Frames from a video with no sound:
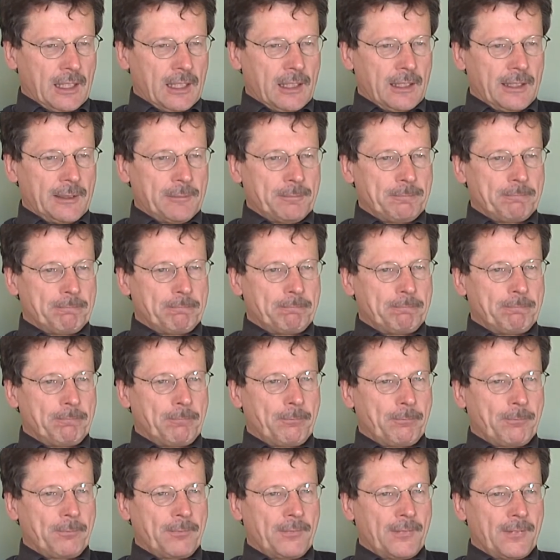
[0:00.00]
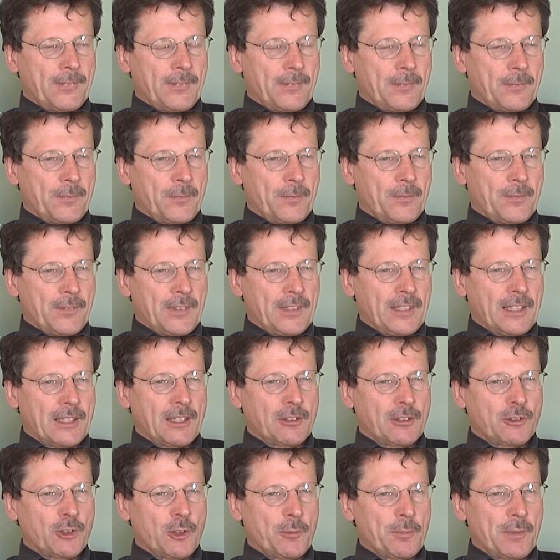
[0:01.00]

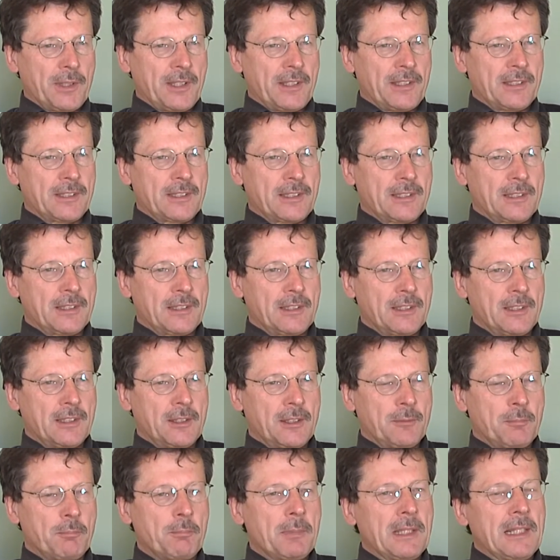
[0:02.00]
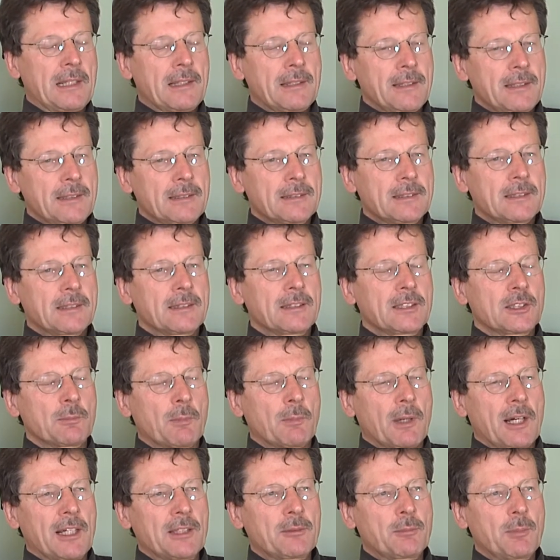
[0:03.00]
Another topic is buildings,
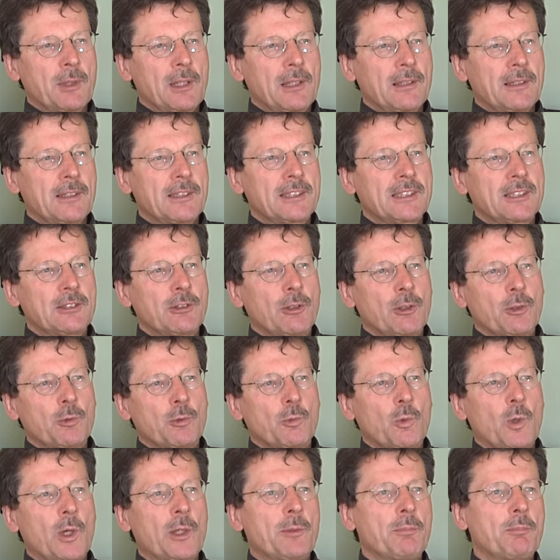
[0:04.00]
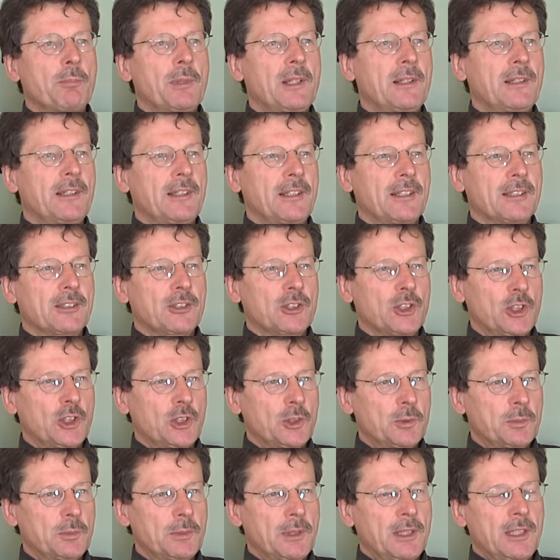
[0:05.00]
smart buildings, not one building at
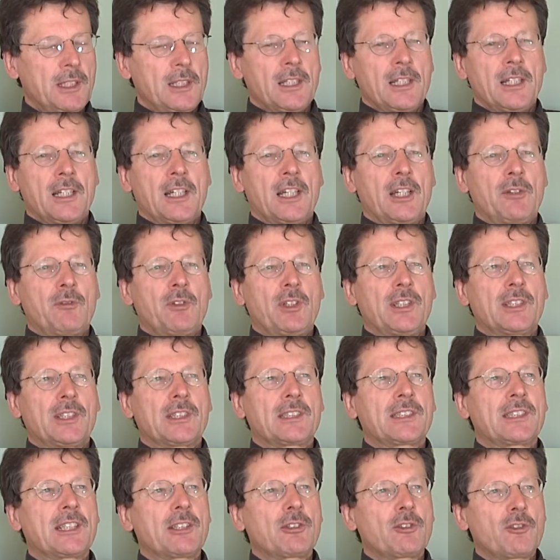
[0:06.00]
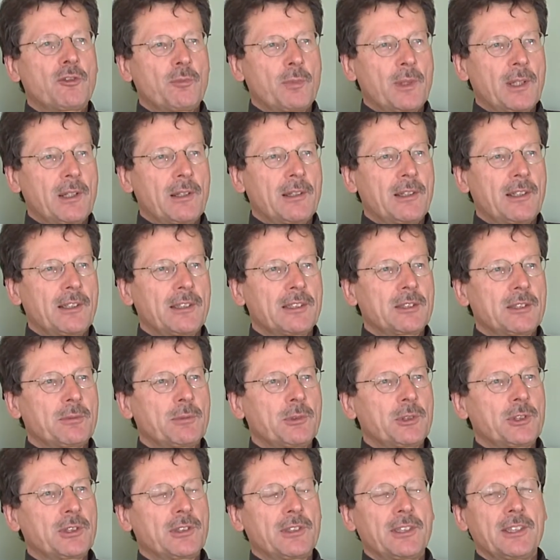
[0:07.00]
home, having a set of buildings
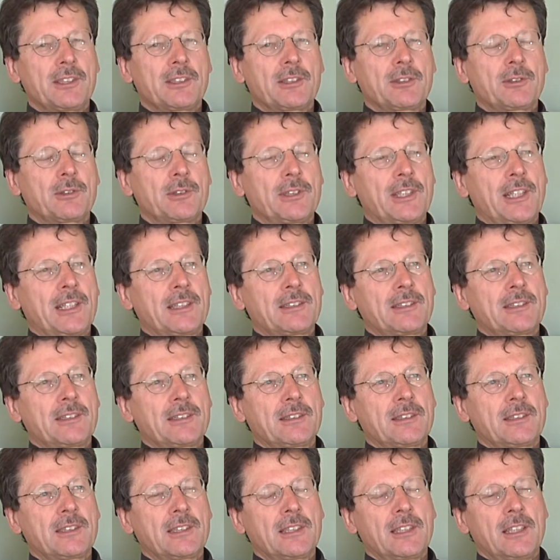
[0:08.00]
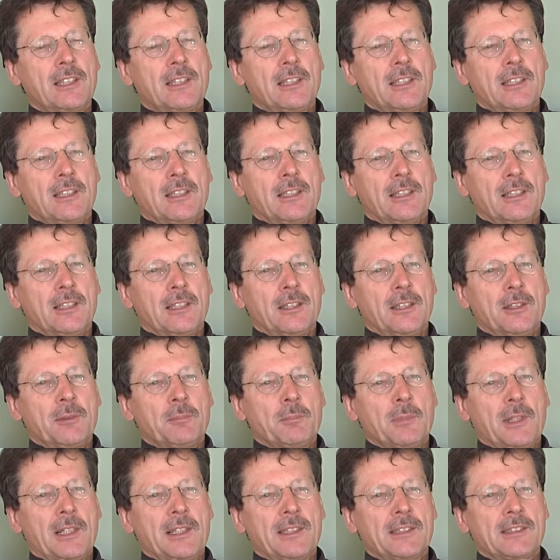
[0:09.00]
which are interconnected
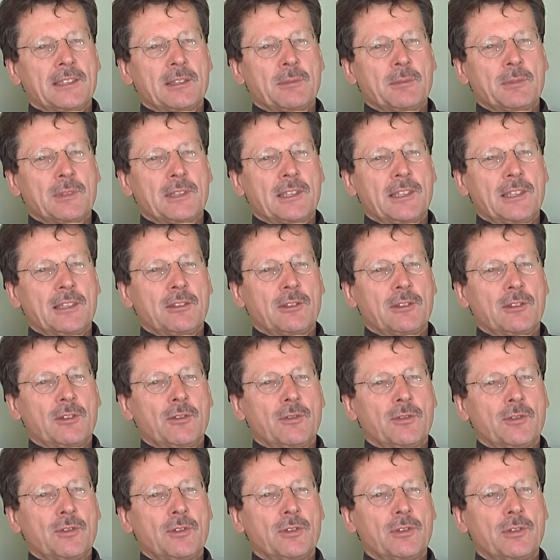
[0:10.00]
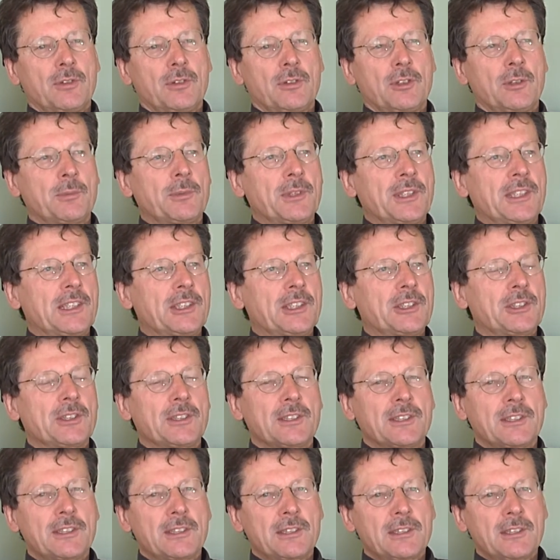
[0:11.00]
by some kind of
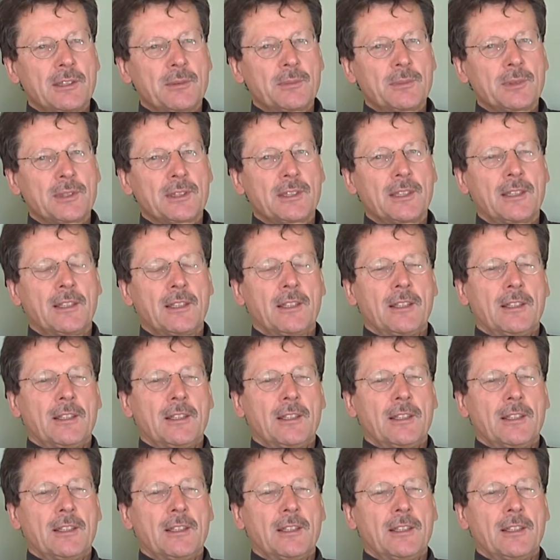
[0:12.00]
communication systems.